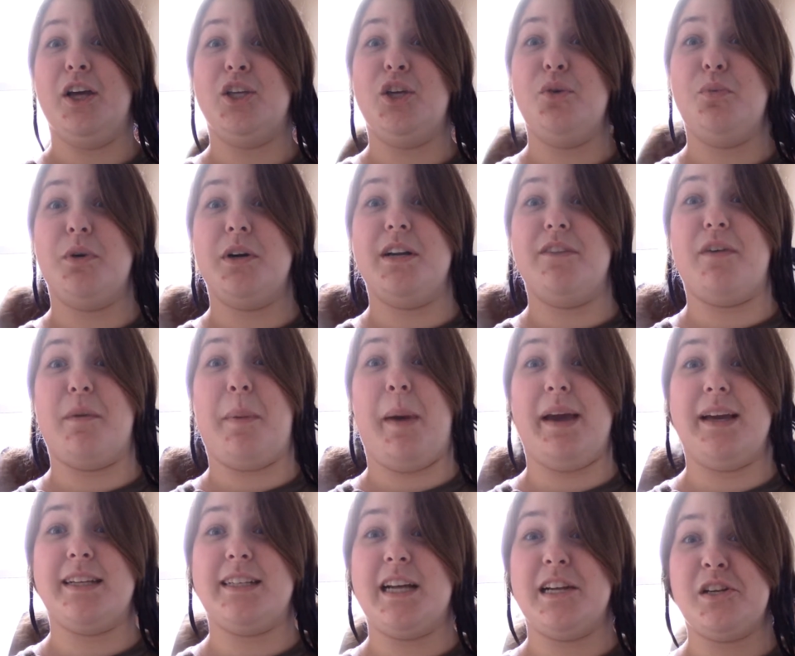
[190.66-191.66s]
You weren't even
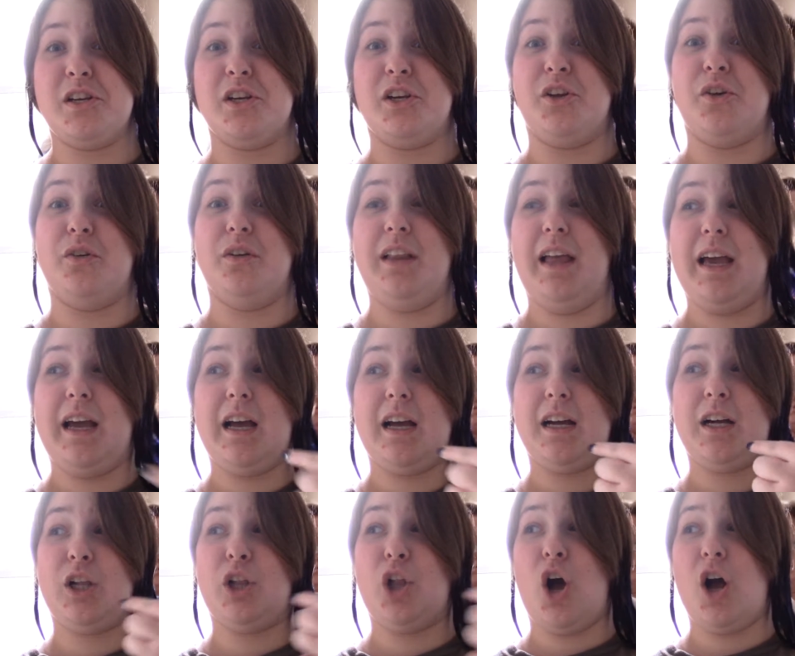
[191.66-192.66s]
paying attention to you.
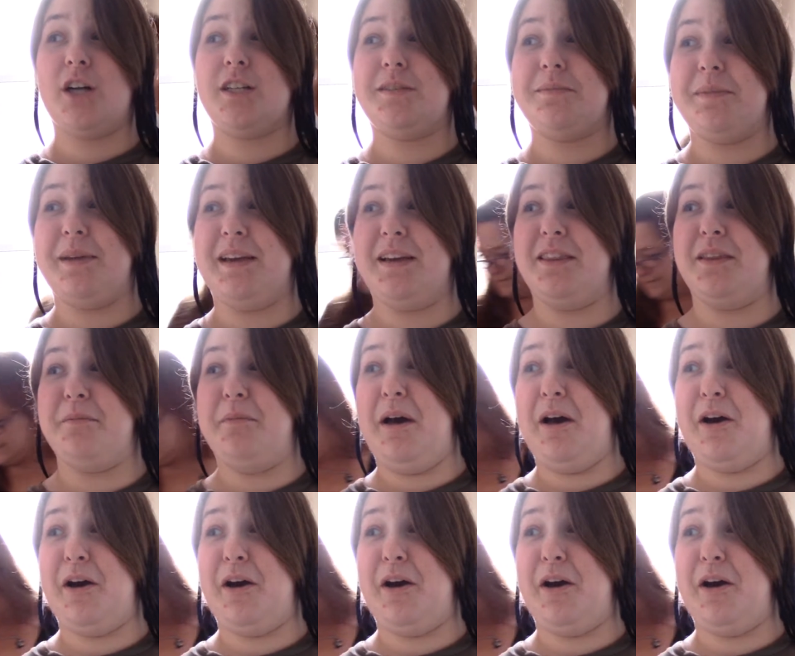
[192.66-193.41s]
Like, clocked me in the mouth.